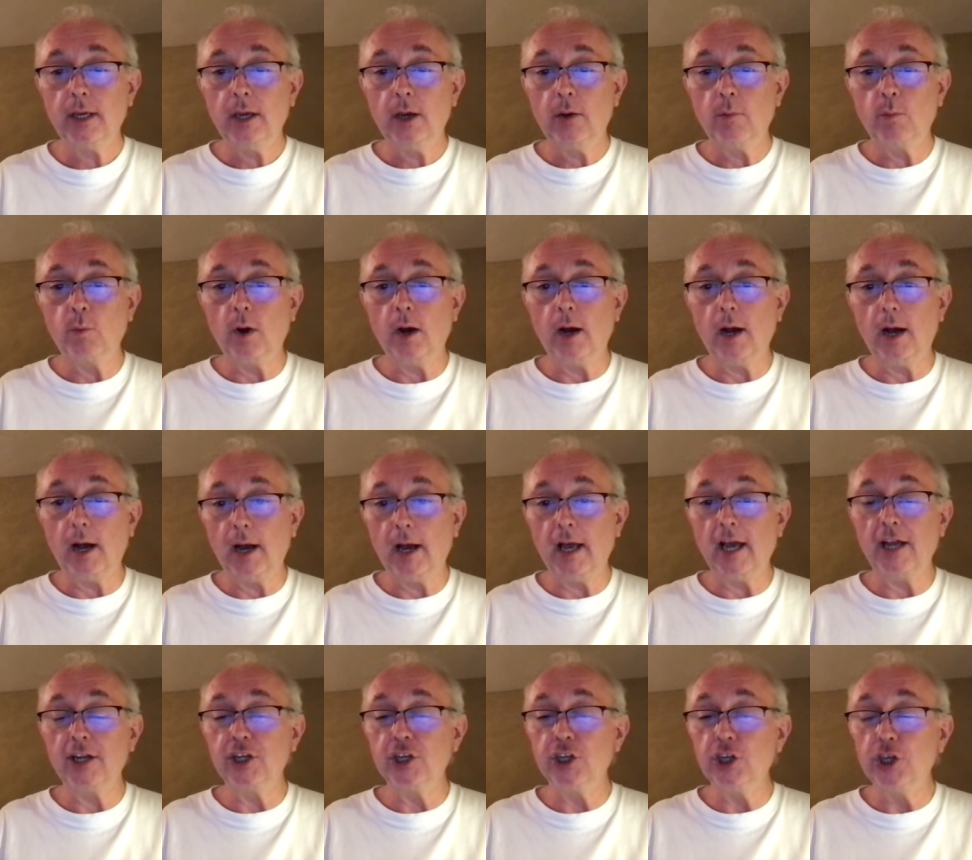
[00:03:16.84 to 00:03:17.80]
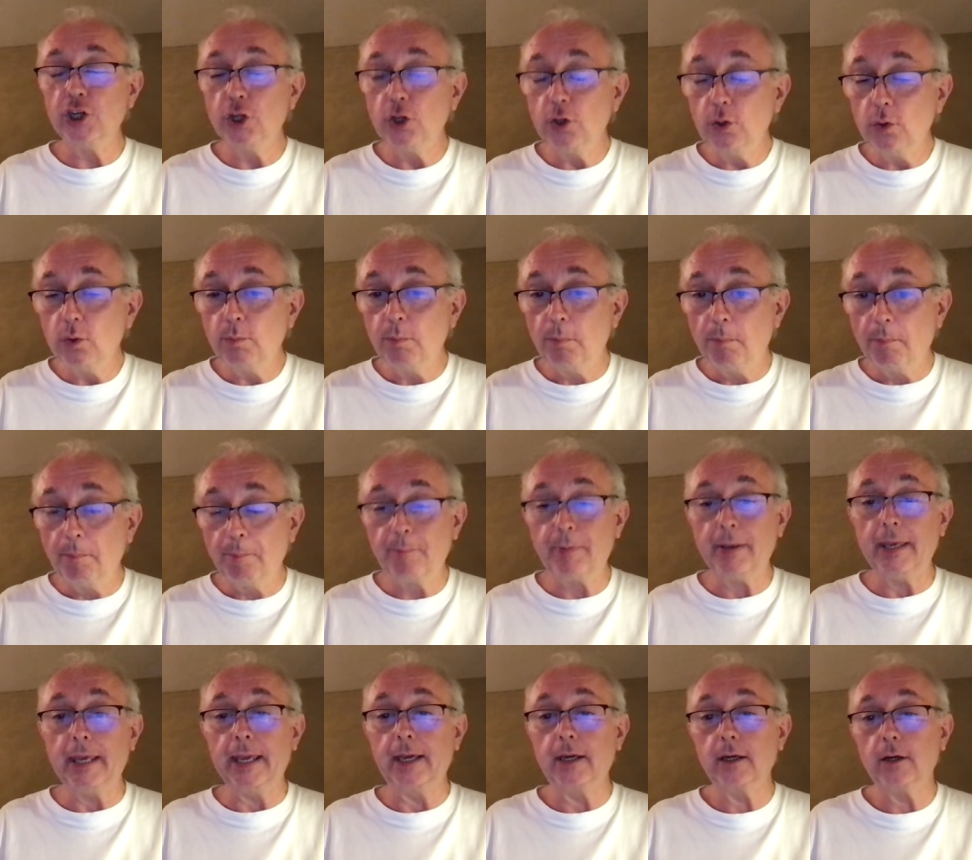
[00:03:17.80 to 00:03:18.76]
were at a new
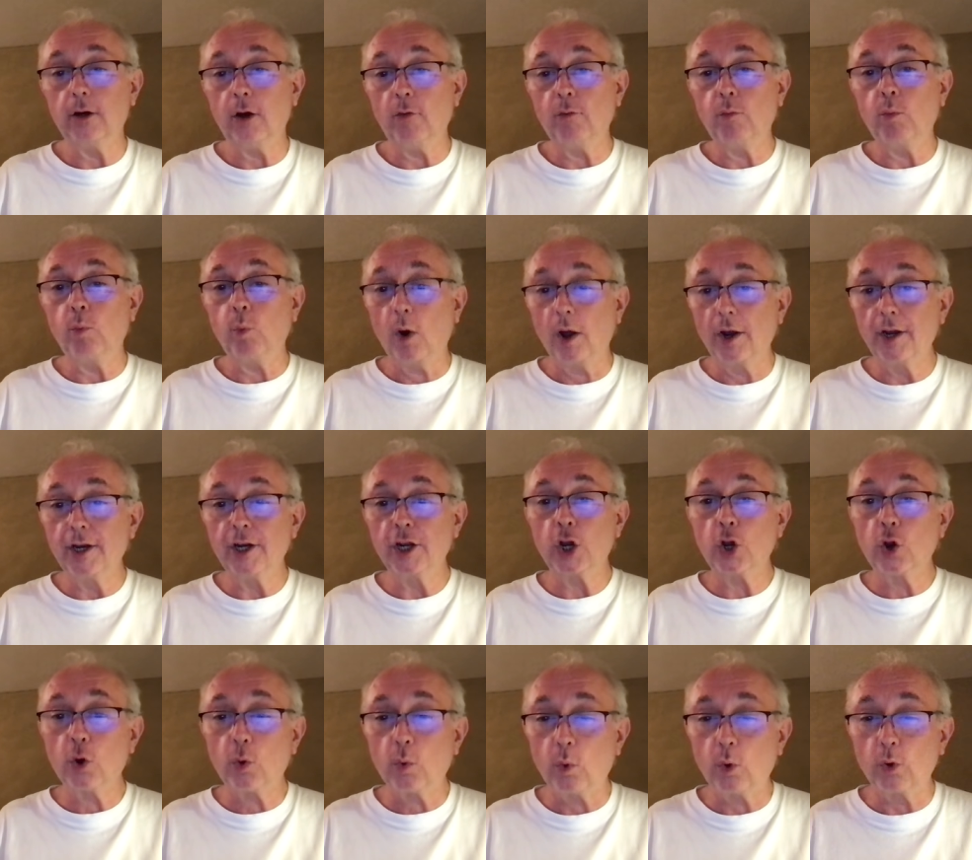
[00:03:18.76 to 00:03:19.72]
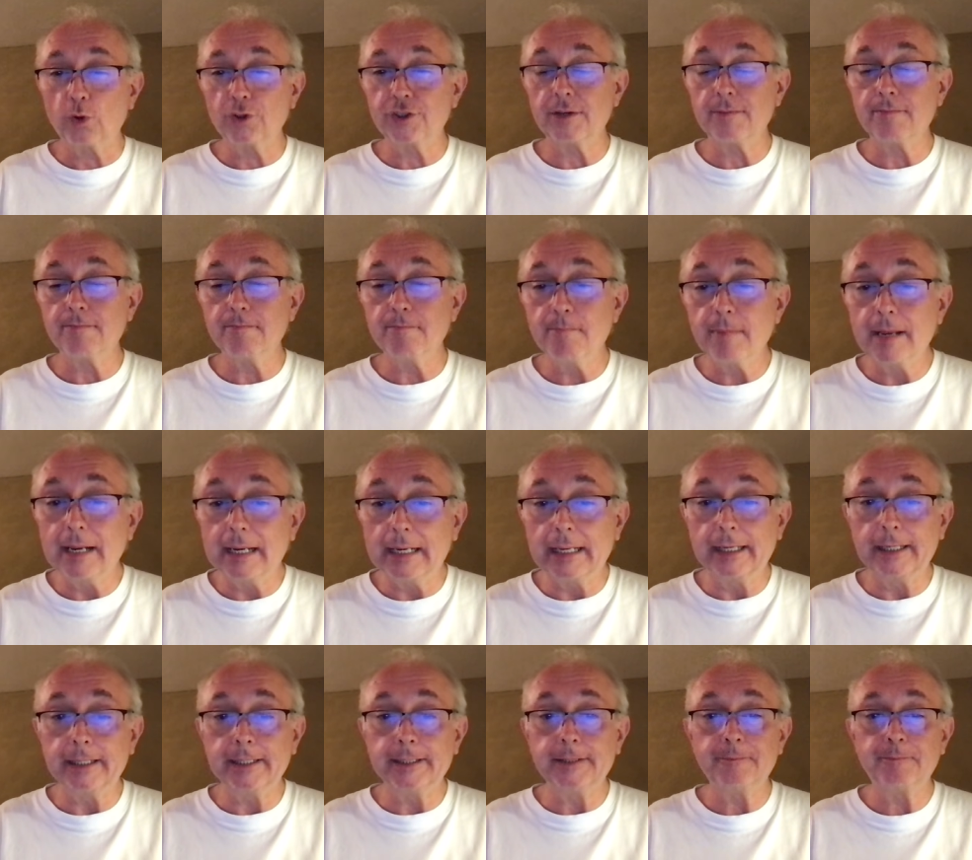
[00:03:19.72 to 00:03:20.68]
peak of one and a quarter
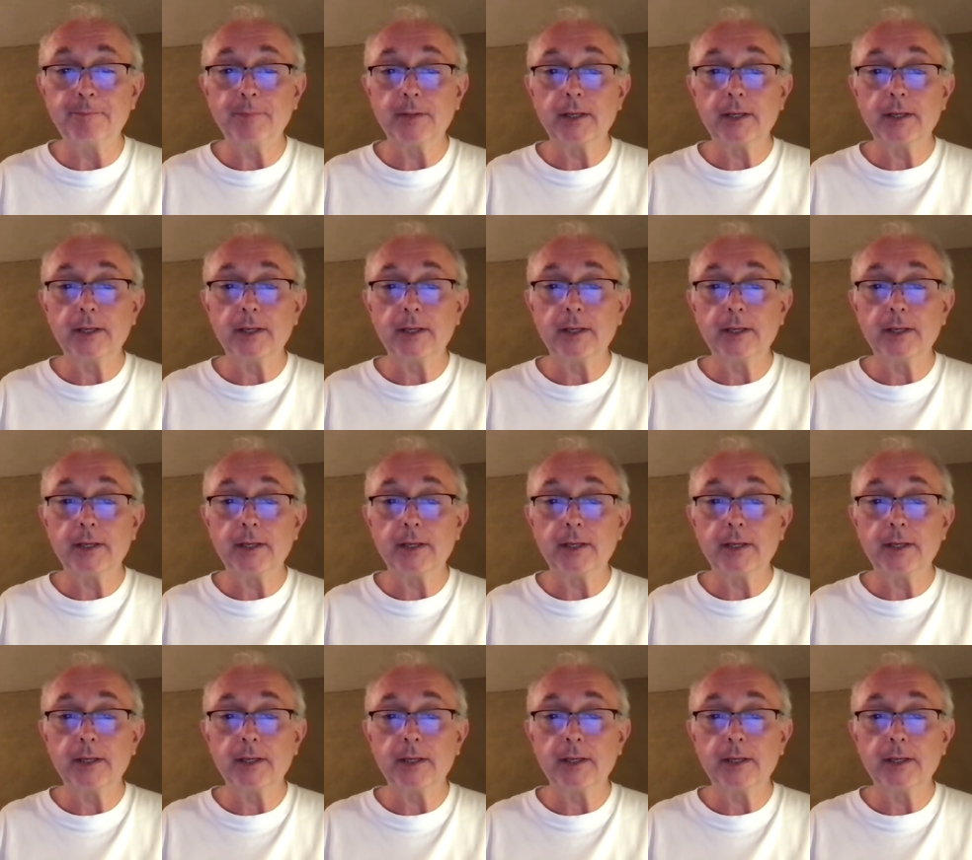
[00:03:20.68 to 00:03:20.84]
million.